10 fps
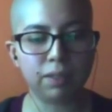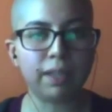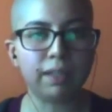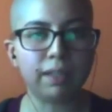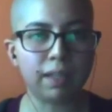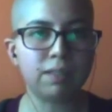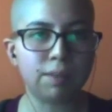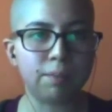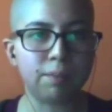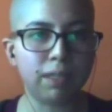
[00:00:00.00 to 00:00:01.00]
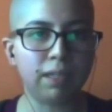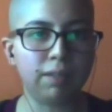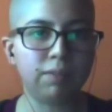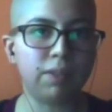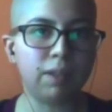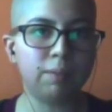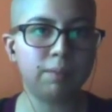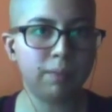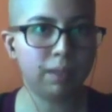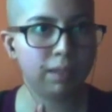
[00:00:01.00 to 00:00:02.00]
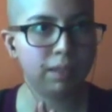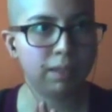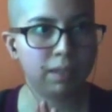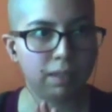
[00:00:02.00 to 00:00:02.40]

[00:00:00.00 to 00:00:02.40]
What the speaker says: you get less money from